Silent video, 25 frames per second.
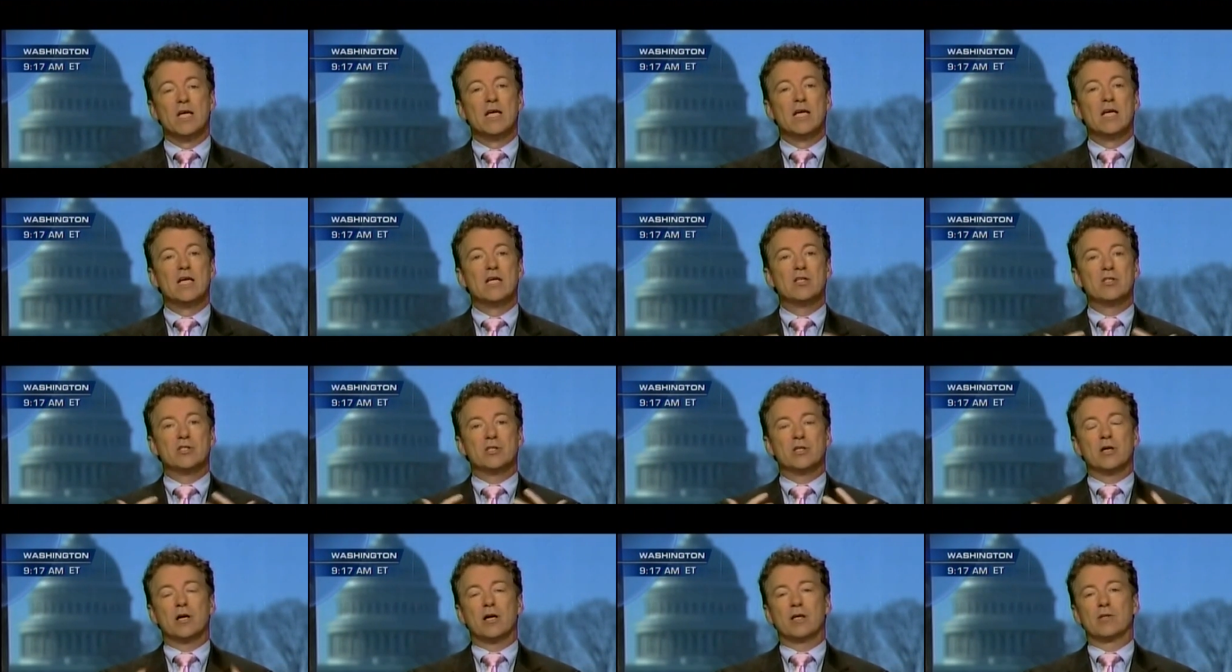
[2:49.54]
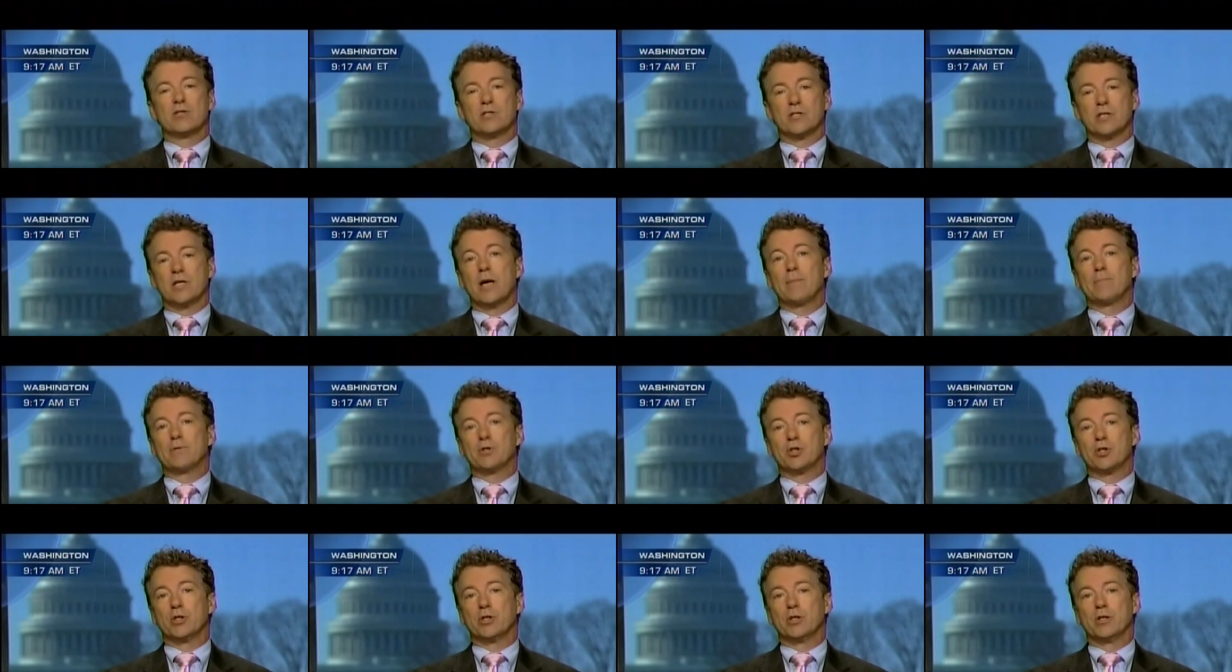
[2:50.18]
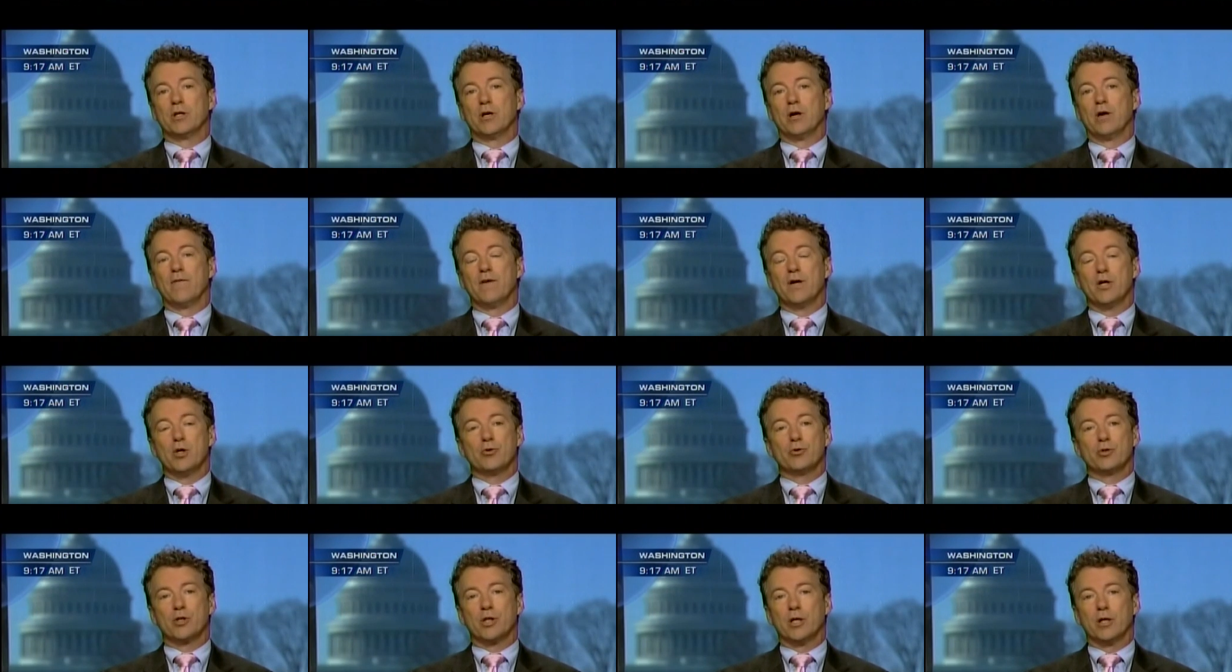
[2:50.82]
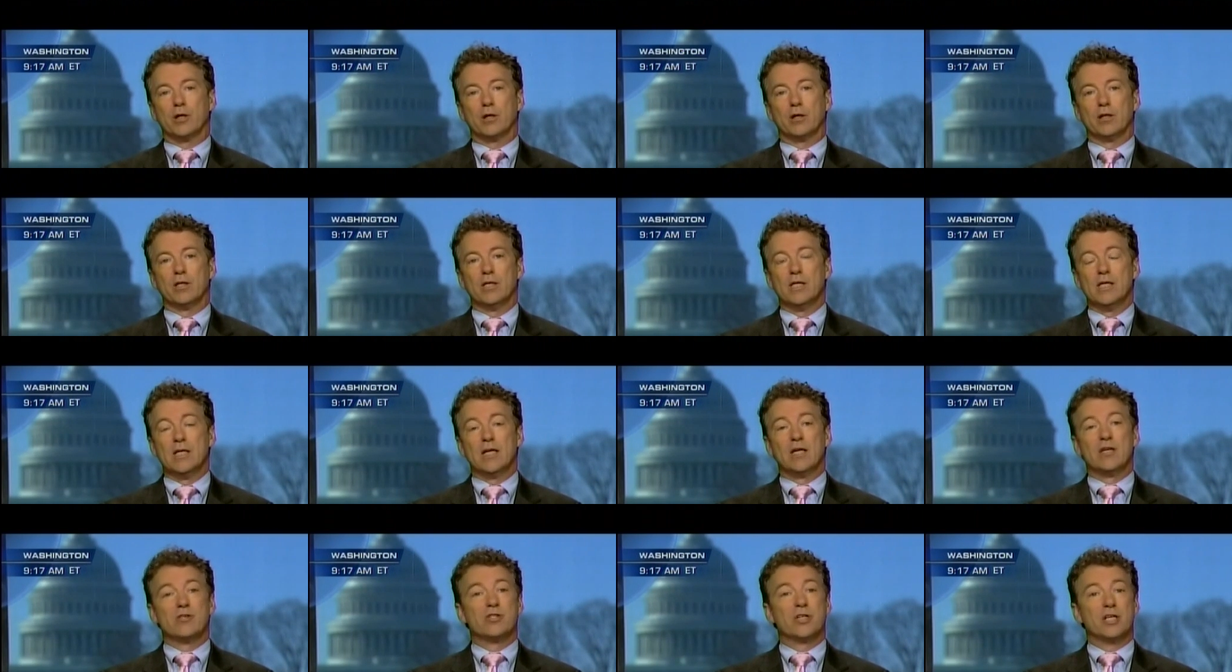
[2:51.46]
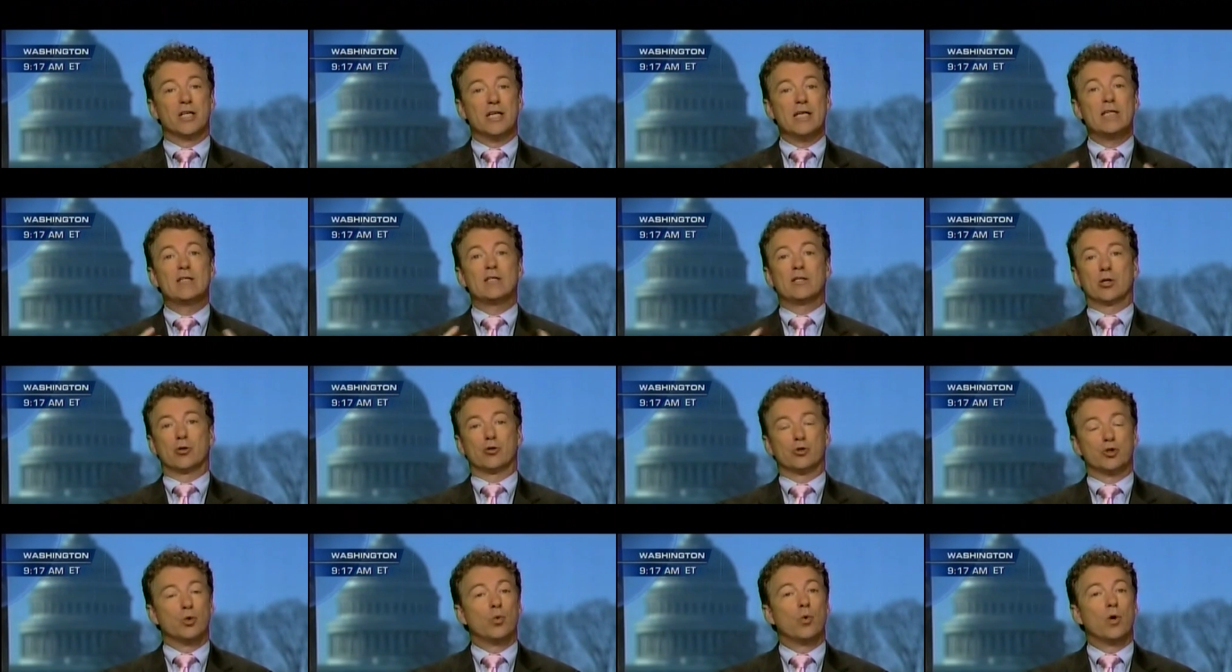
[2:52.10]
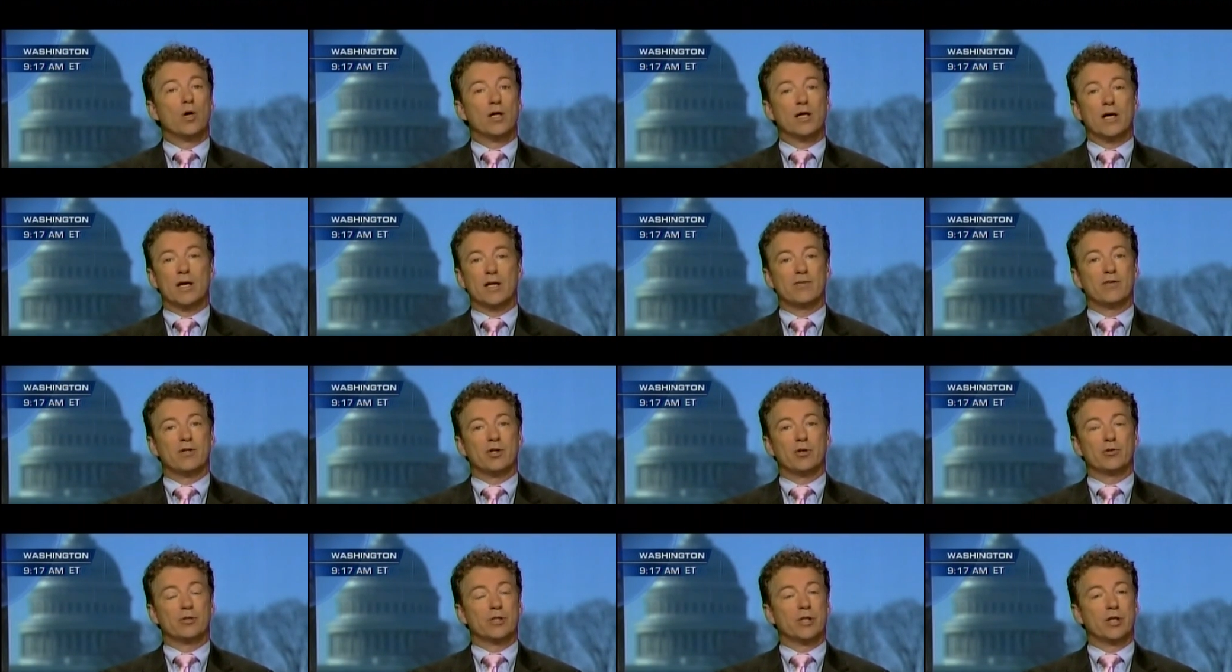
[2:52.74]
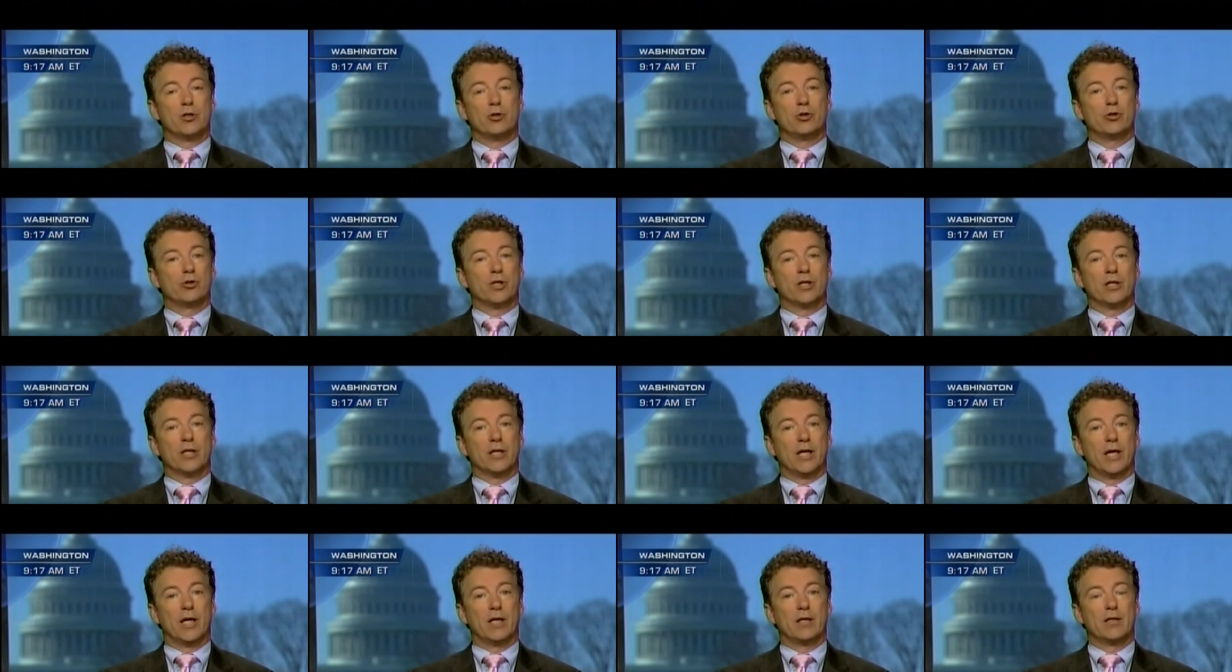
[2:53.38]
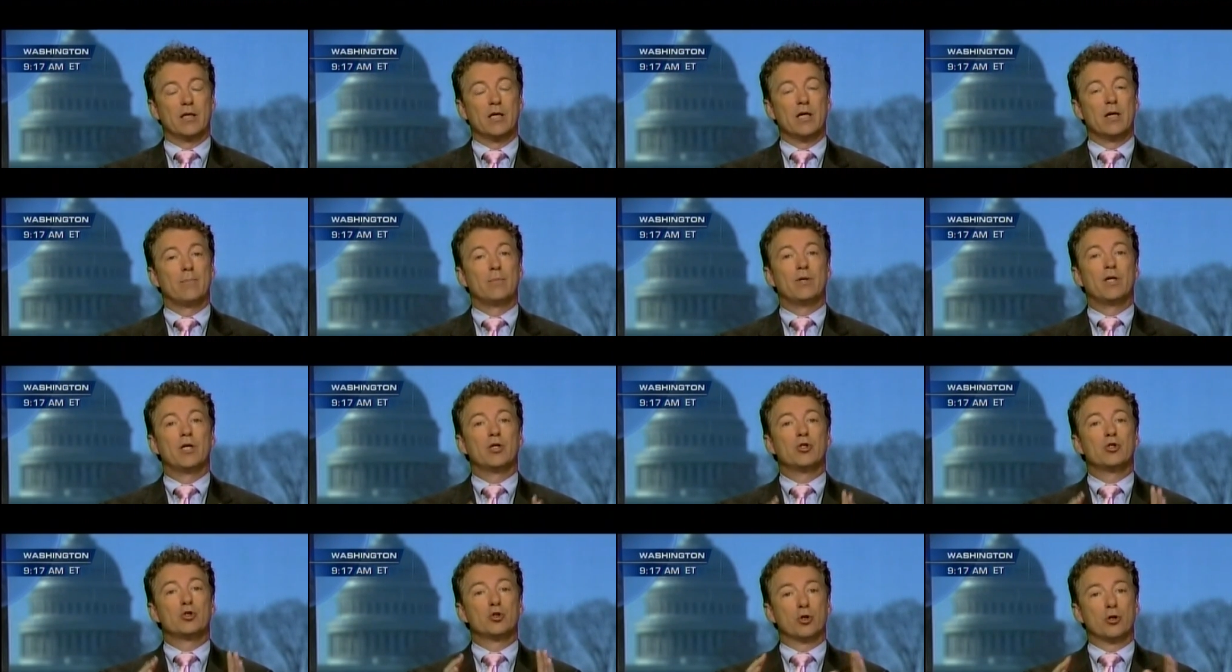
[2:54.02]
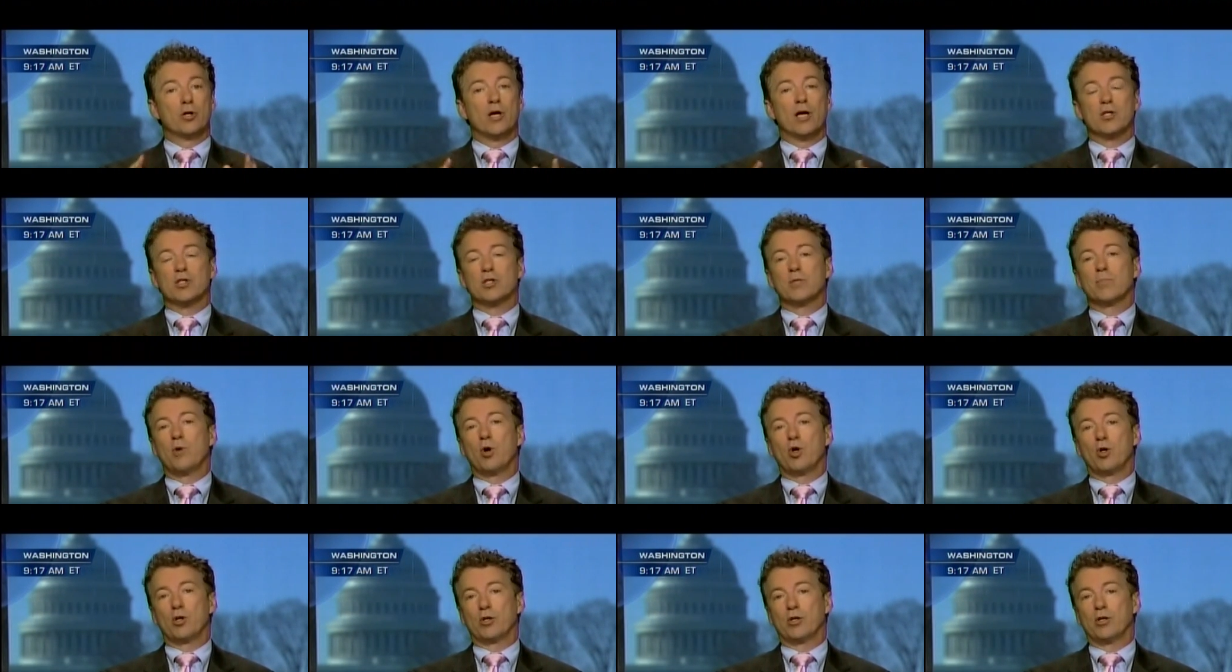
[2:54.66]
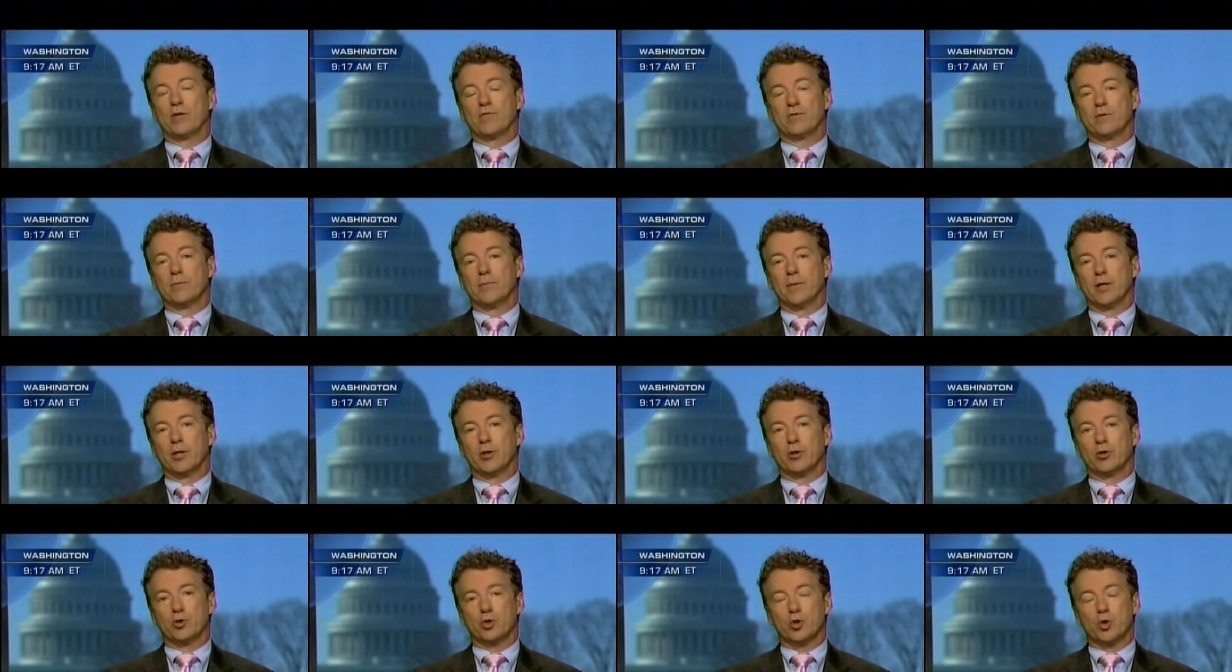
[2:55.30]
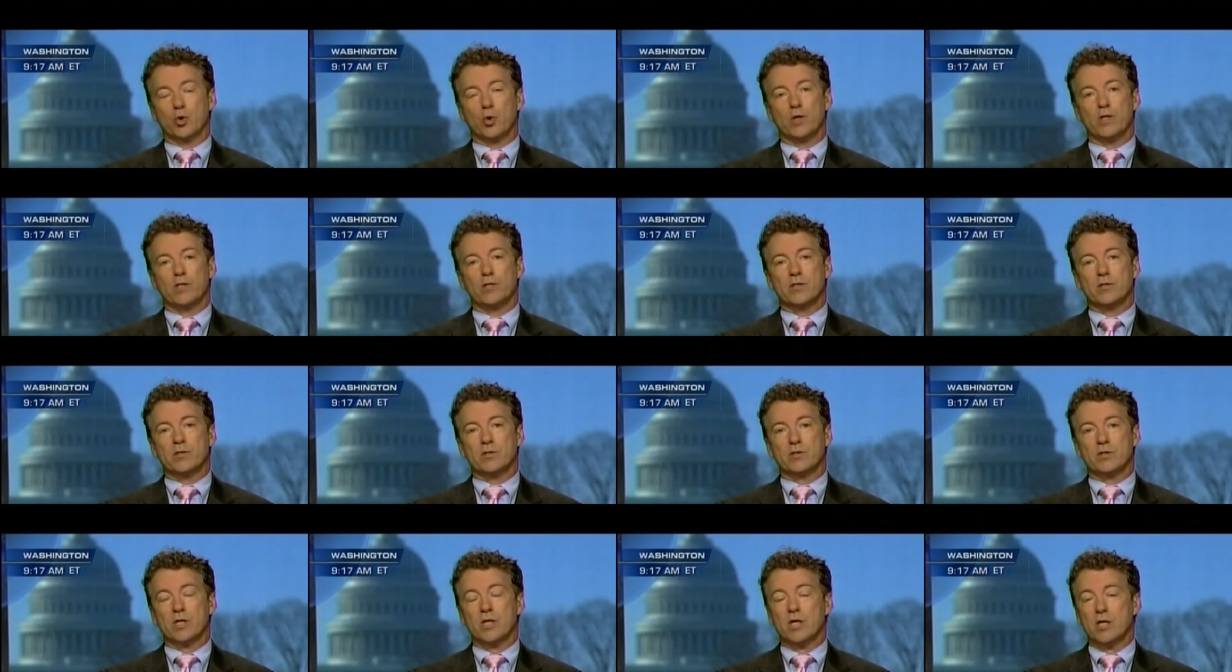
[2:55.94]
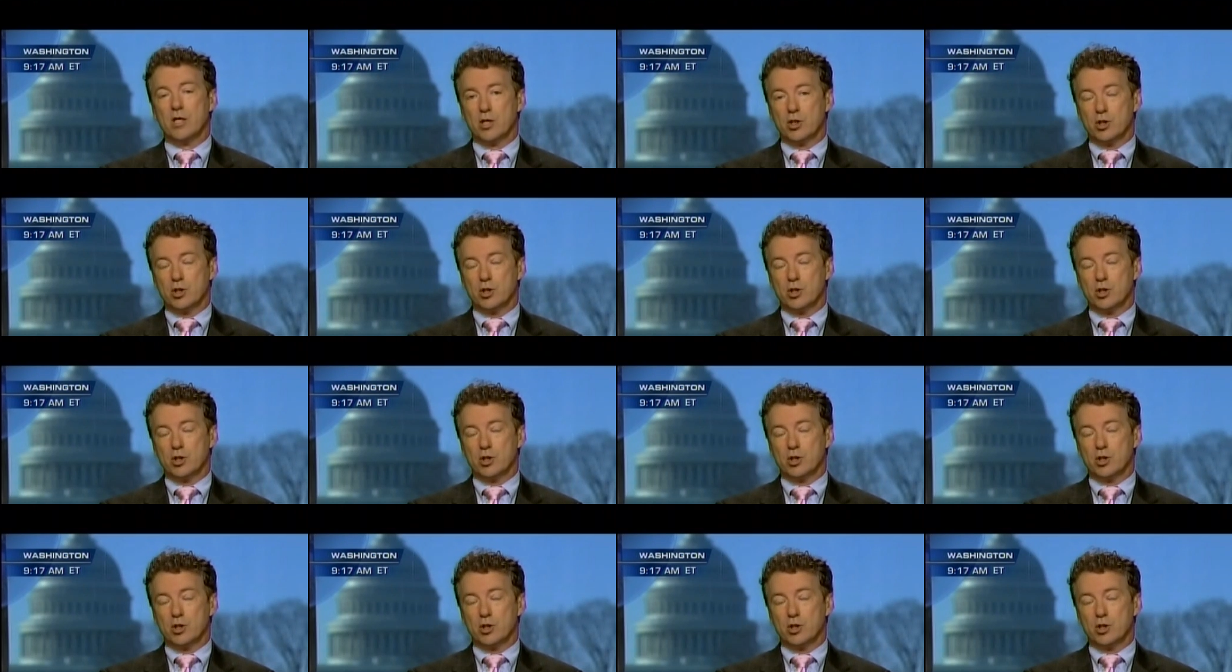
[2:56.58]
His conception of health care is that he tells you what kind of health care you can get because you're not smart enough to make your choices.